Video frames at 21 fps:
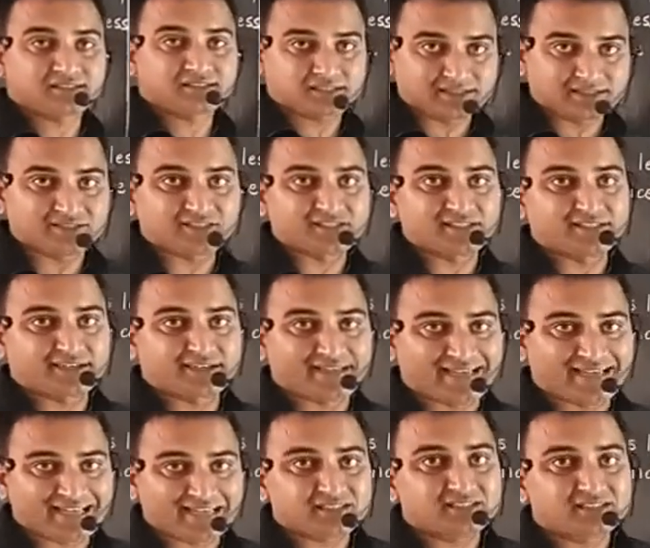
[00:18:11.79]
considered
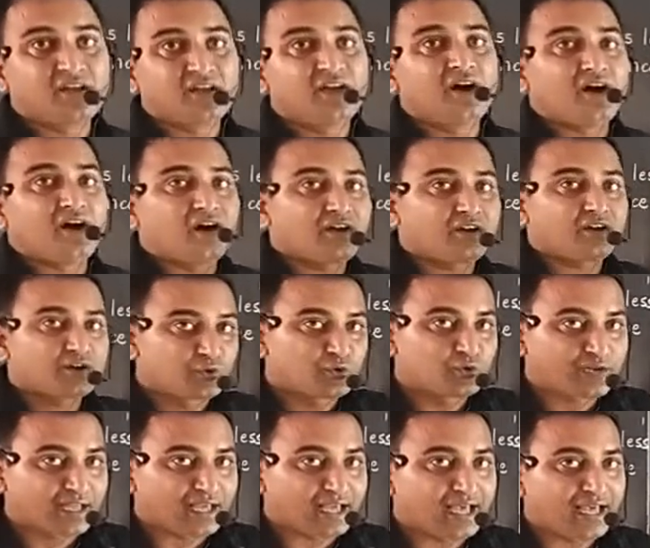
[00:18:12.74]
as or
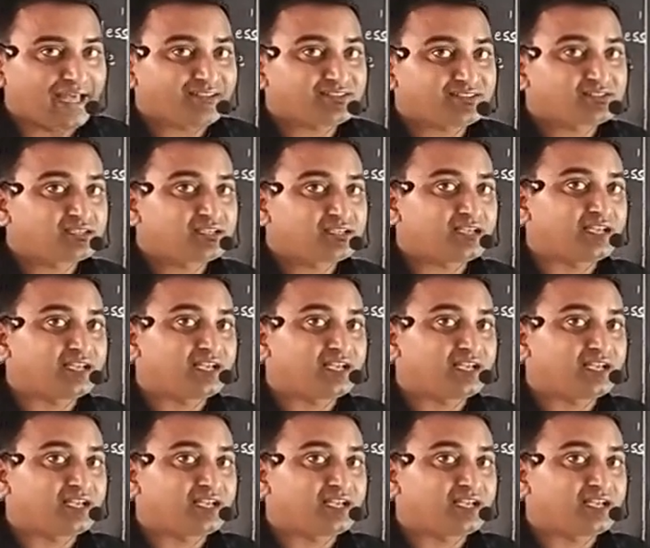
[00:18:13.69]
known as